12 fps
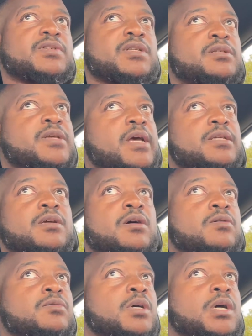the tech
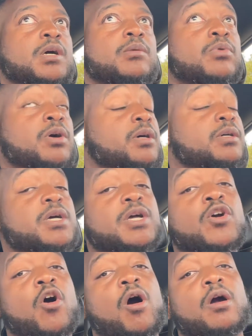goes, bruh,
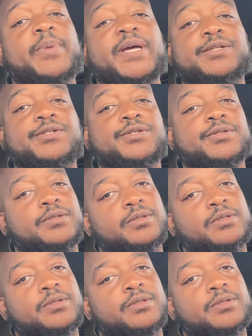garbage.